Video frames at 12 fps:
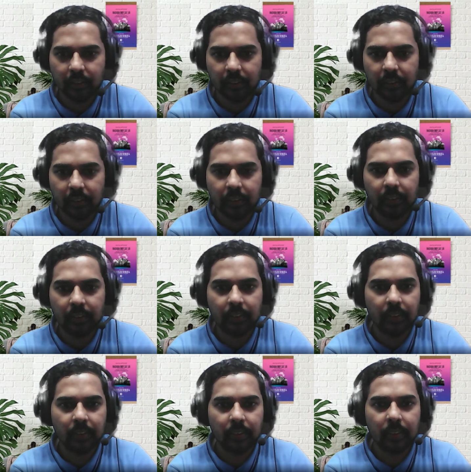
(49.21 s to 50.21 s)

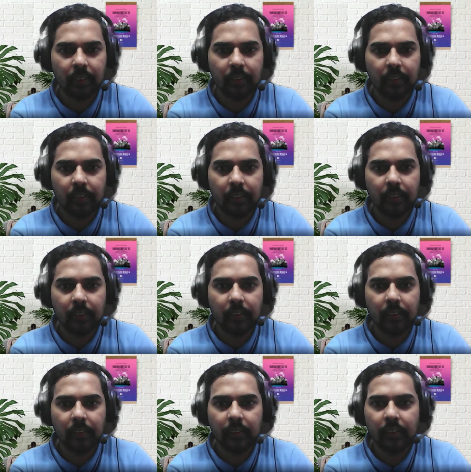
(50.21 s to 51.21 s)

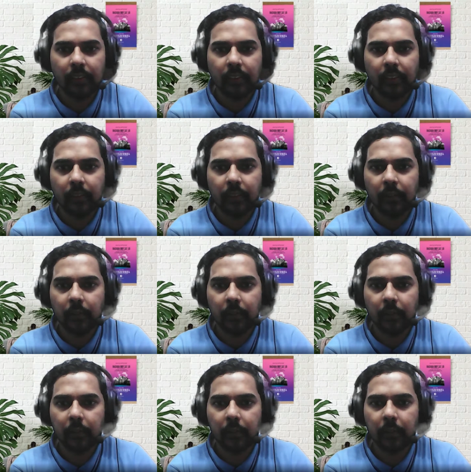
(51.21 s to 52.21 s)

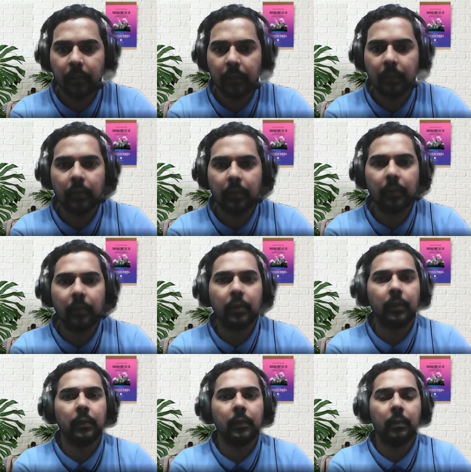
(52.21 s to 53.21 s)

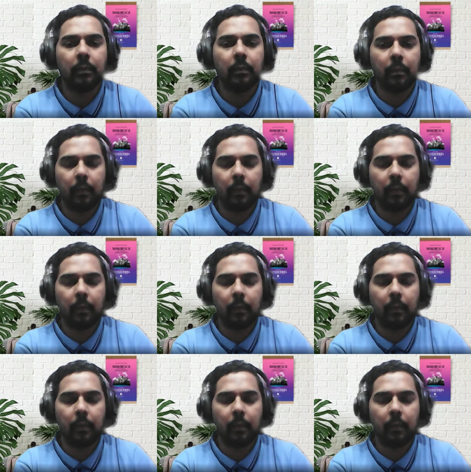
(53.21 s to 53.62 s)
(no one is talking)